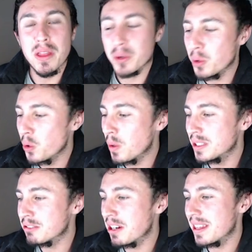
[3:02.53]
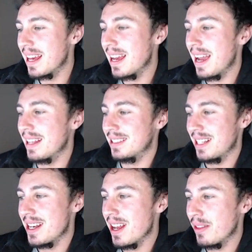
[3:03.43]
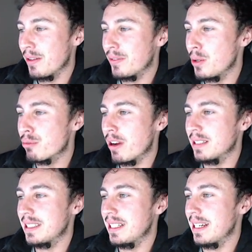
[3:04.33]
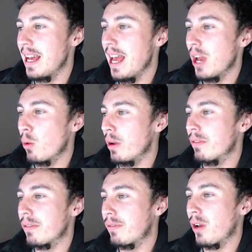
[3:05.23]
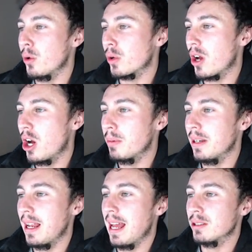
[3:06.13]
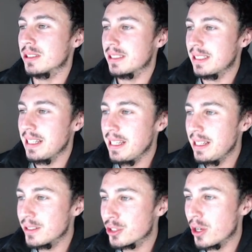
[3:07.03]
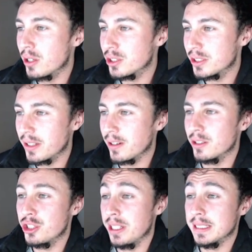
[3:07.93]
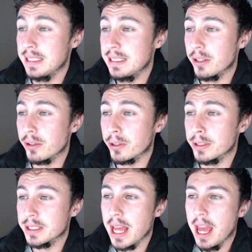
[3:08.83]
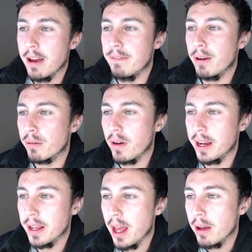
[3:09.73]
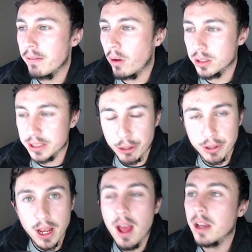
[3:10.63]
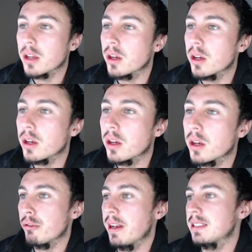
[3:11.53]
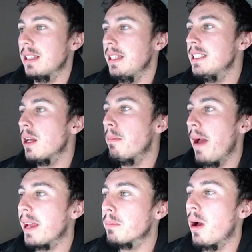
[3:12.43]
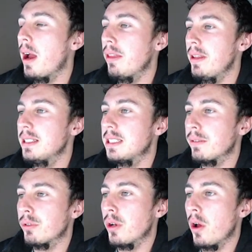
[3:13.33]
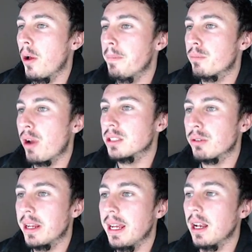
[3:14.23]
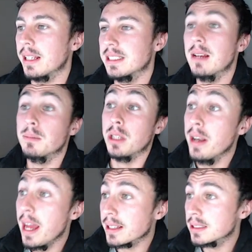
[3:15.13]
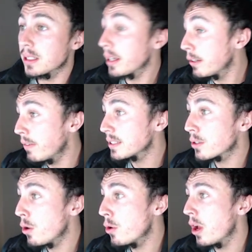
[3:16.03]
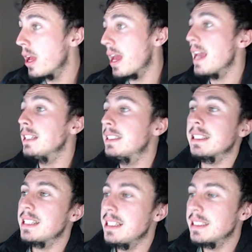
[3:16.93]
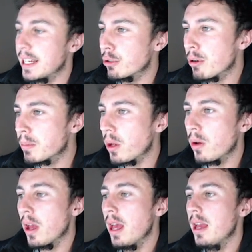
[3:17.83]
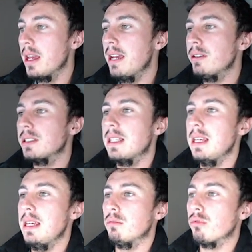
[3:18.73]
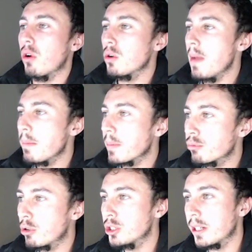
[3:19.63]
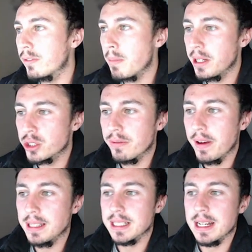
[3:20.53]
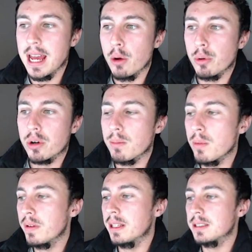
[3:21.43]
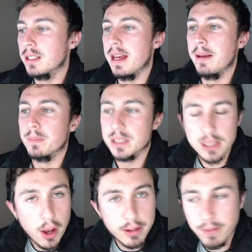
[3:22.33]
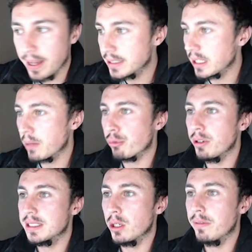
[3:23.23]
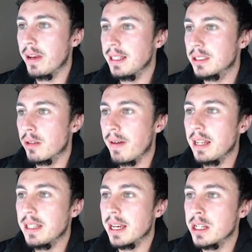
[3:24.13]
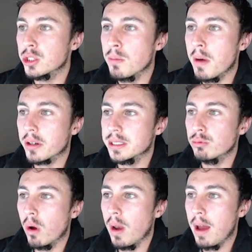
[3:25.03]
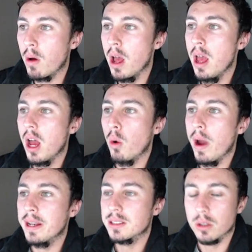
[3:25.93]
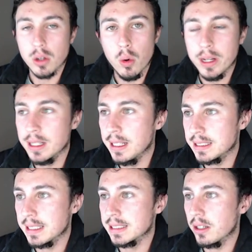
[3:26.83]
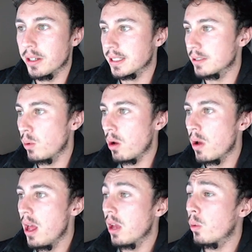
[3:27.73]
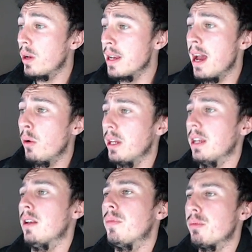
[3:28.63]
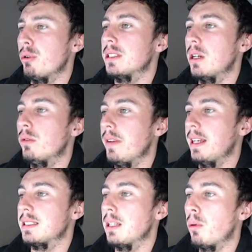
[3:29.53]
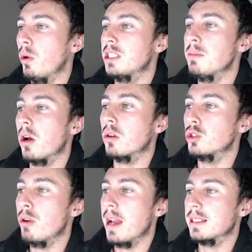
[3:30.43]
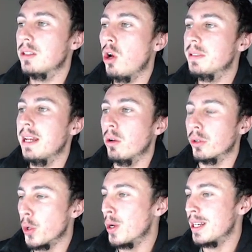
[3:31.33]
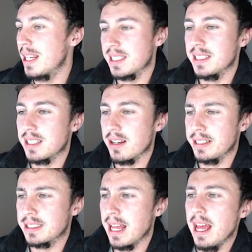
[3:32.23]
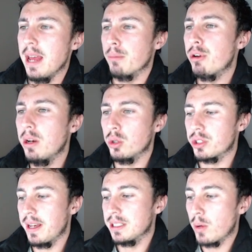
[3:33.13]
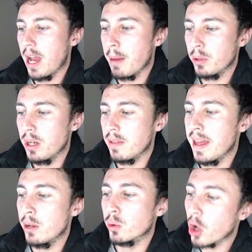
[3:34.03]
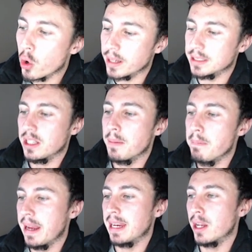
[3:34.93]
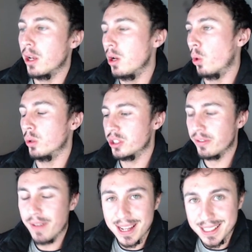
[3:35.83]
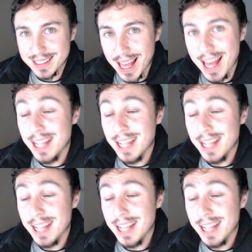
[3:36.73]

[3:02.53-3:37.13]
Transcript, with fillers: other cool ones right there. And there's another few brands here with Flow Carbon, allows C chargers to earn G N T tokens, verified voluntary carbon credits. And these are backed by these different um, brands right here, like Samsung Next, Invesco, A sixteen Z Crypto. Here is the roadmap, project formation phase, and now we're moving into that starting phase and the pre-sale phase. So they've had the initial marketing rollout, awareness on coin listing sites as well. We're now in the pre-sale phase. Deploy smart contract, top ten on coin listing sites. Pre-launch phase will happen, and then it will go into the main launch phase.